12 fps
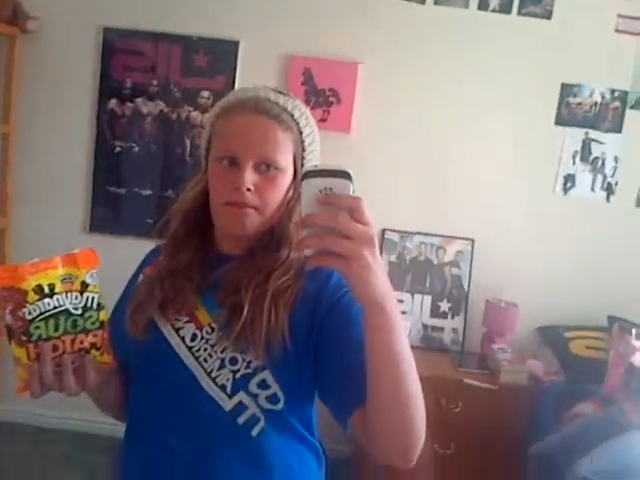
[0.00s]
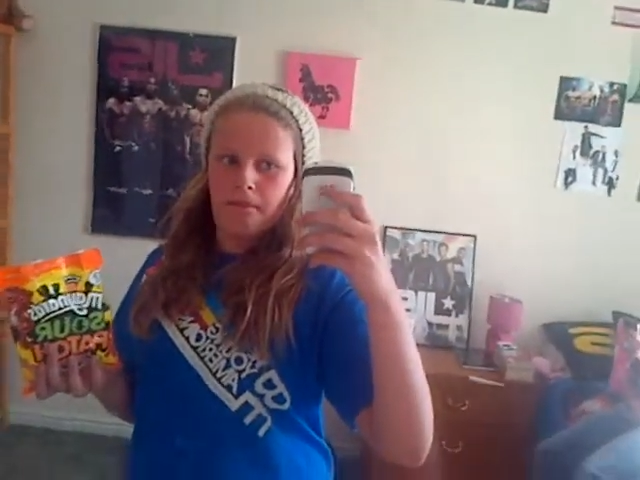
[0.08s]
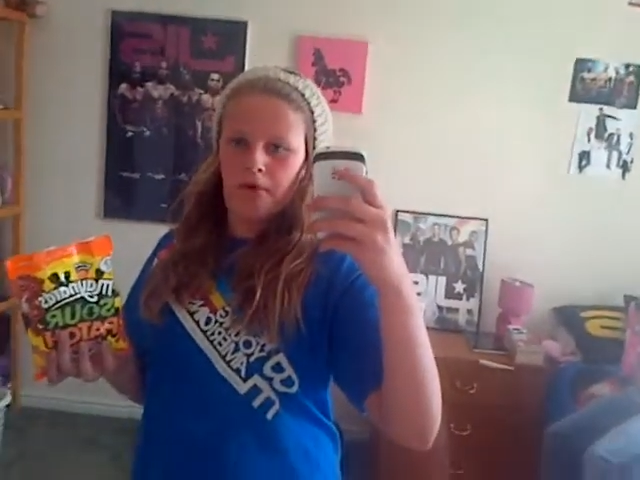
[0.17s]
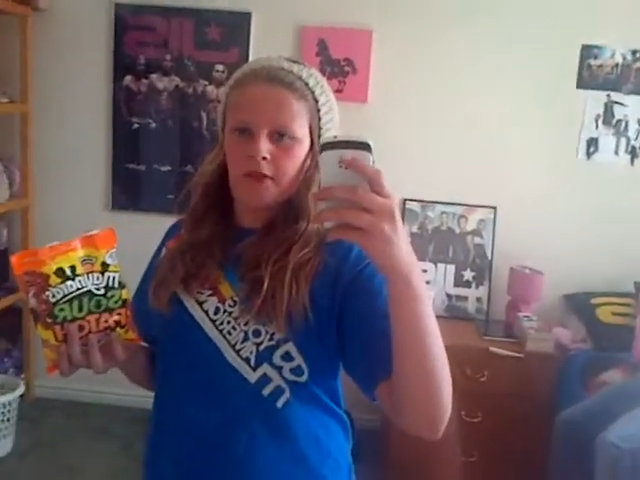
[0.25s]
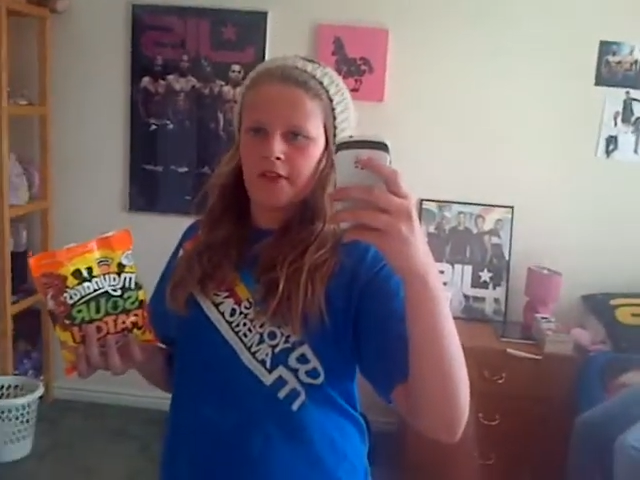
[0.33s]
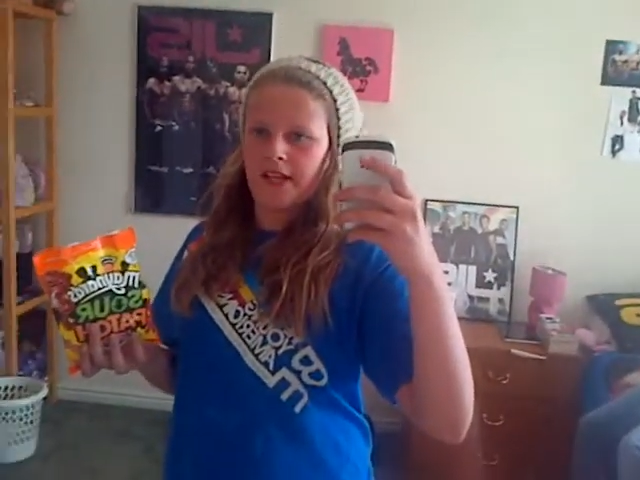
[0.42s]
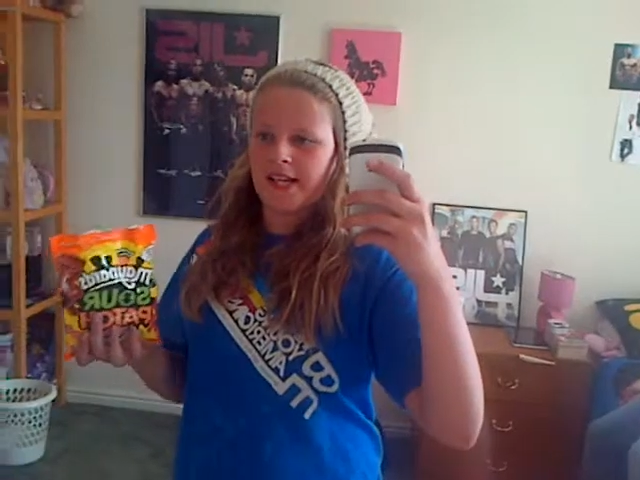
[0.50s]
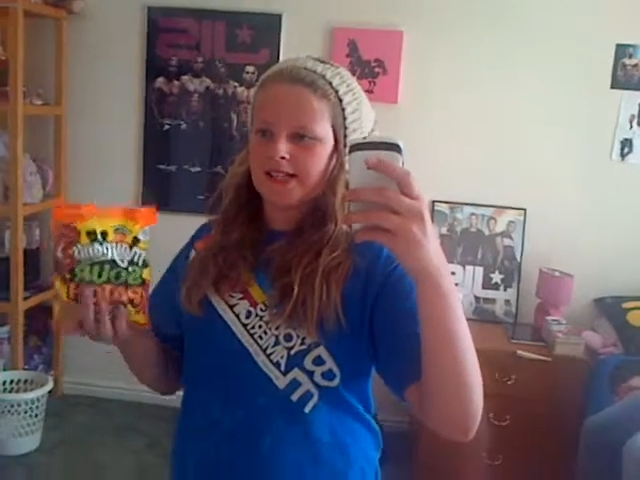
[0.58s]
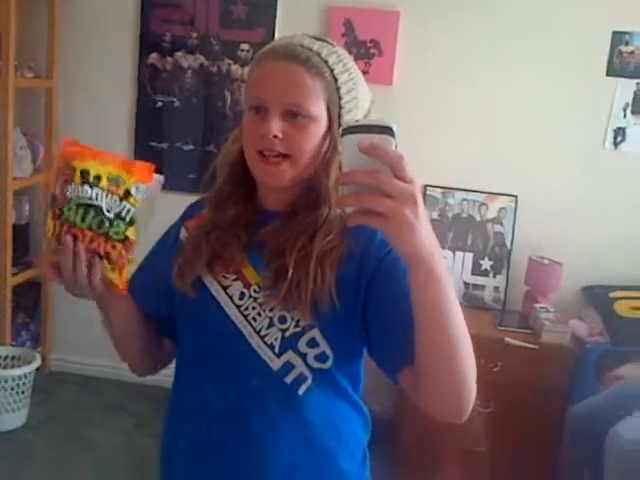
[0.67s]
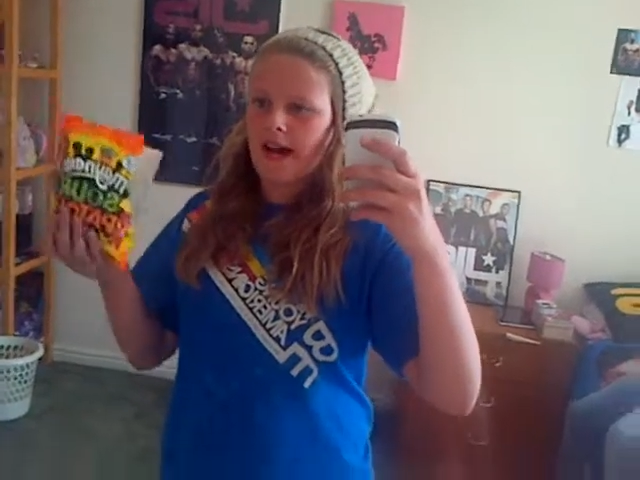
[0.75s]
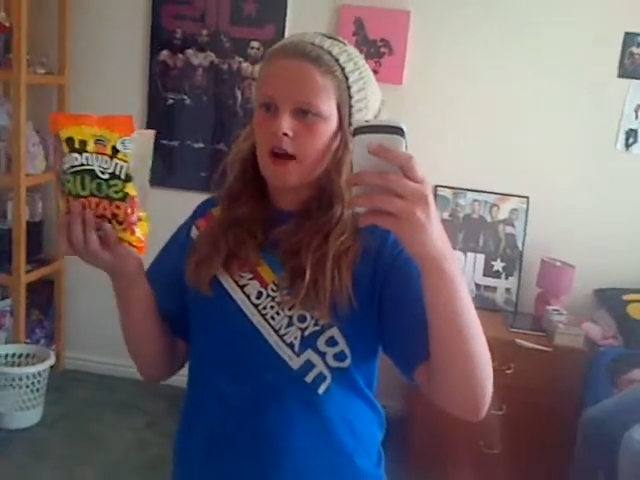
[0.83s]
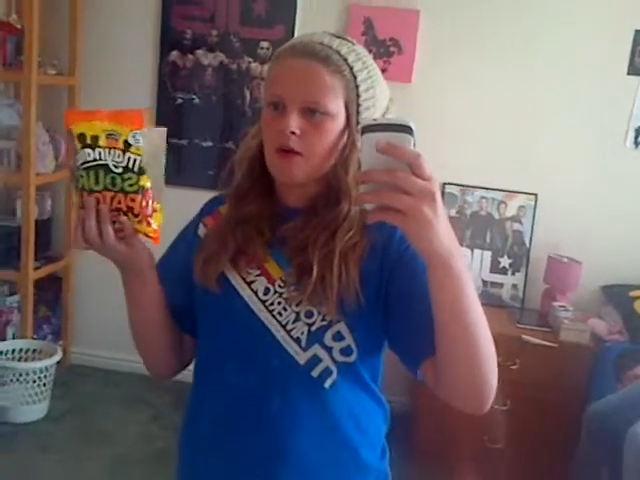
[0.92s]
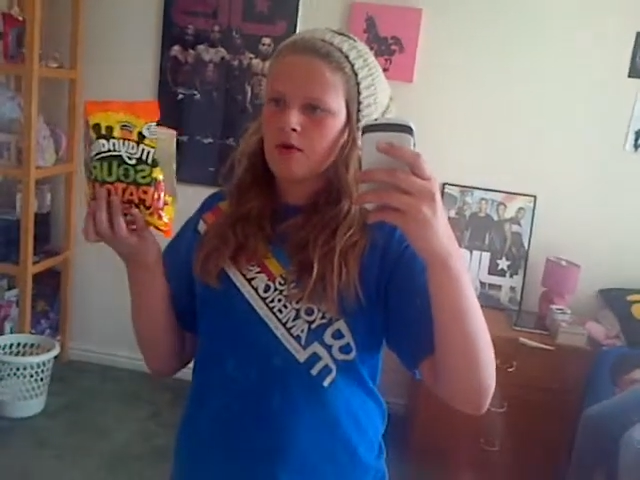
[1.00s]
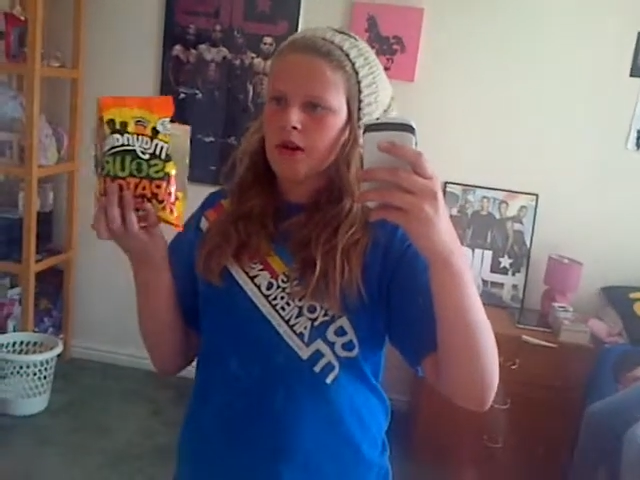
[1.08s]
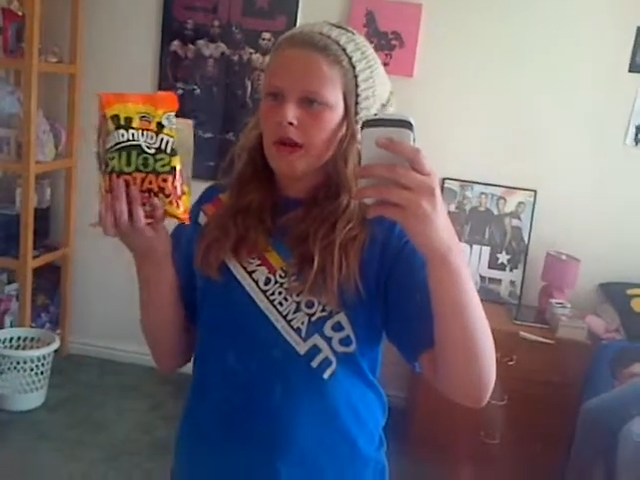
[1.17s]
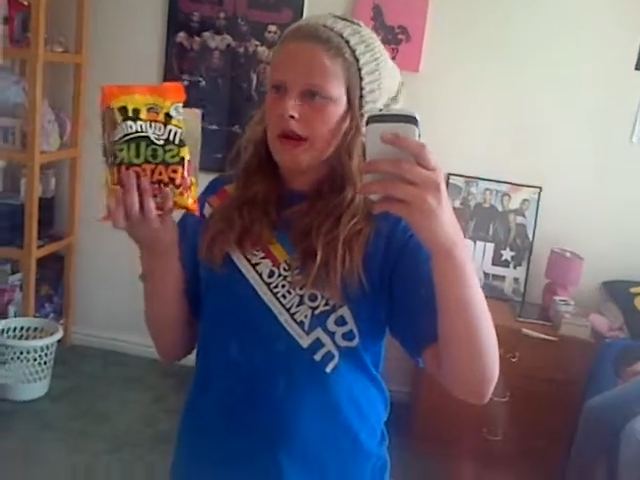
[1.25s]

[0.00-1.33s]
put these down